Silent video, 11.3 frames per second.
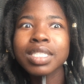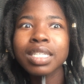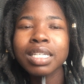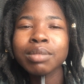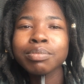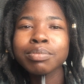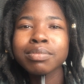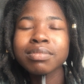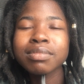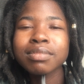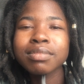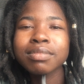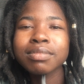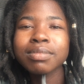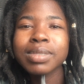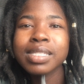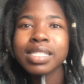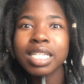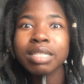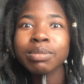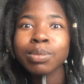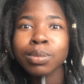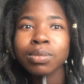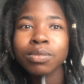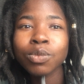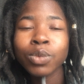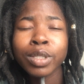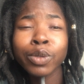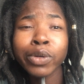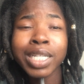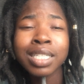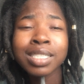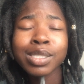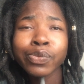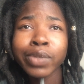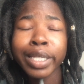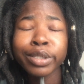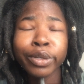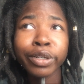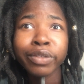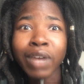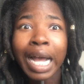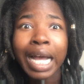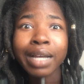deep, steep with gradients of like 35.